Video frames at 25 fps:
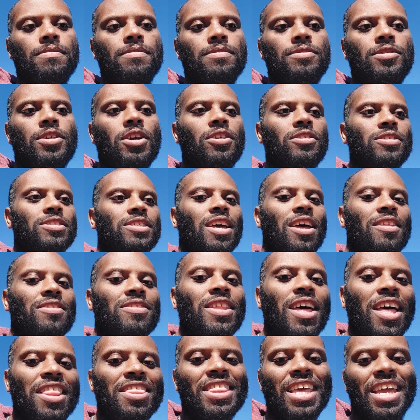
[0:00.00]
There's
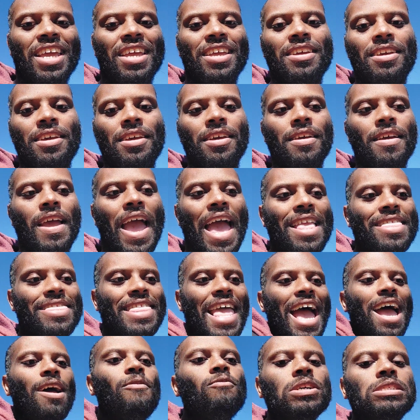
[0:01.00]
nothing. And
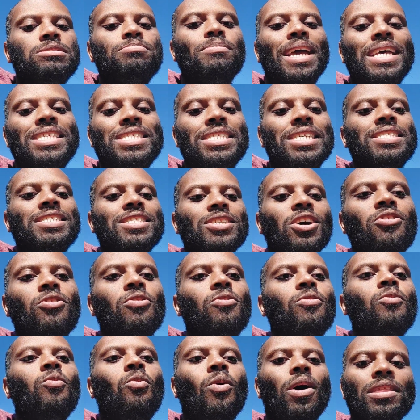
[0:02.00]
that what makes it so
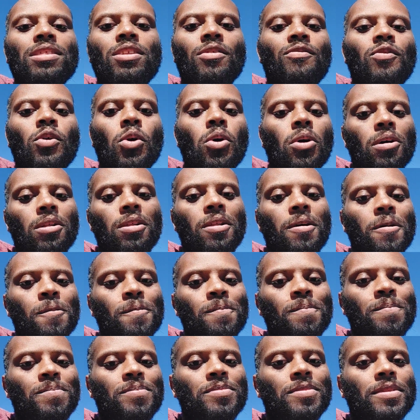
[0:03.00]
wonderful.
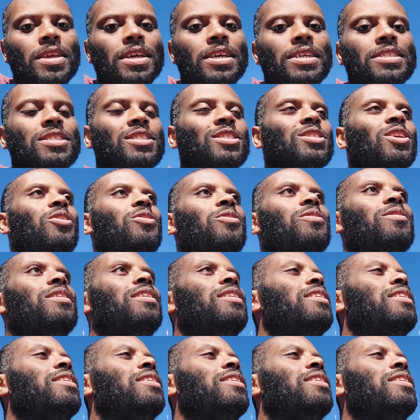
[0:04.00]
So,